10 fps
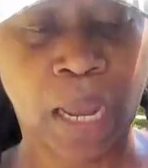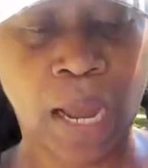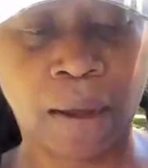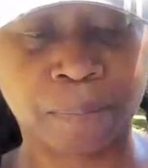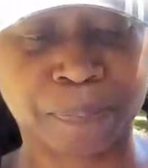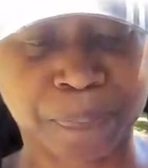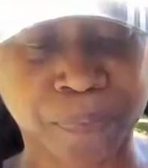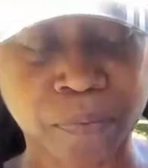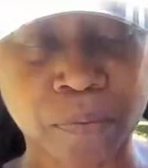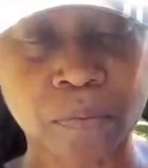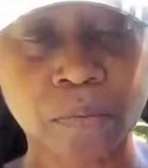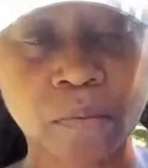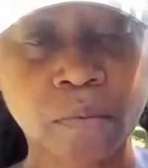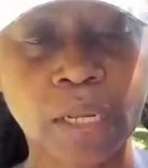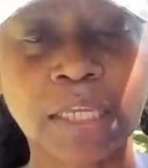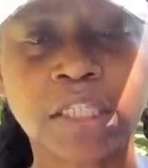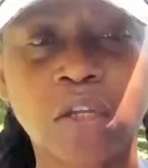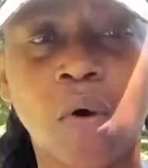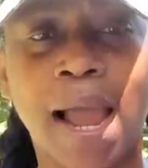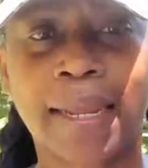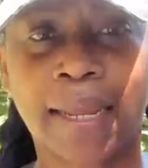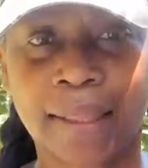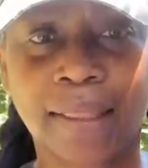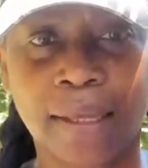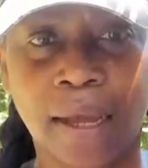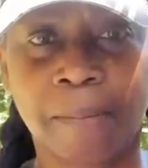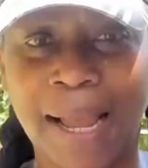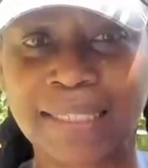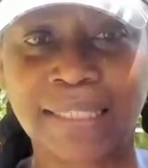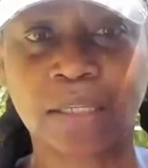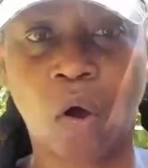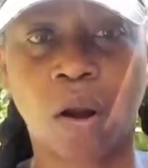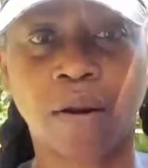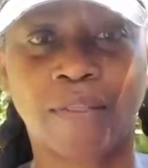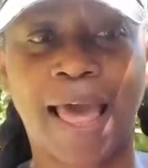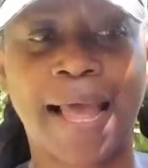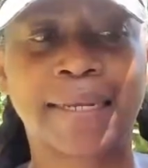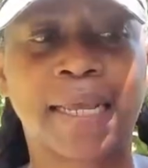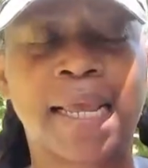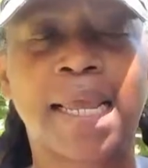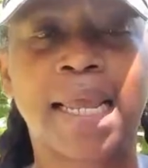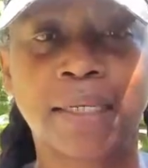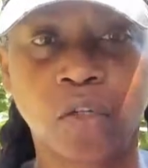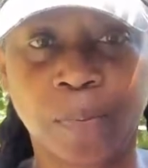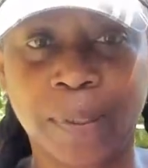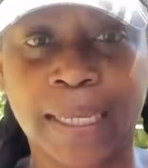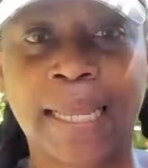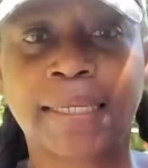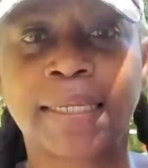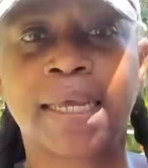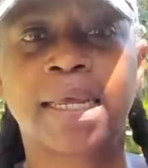Um, so I sent all of that in duplicate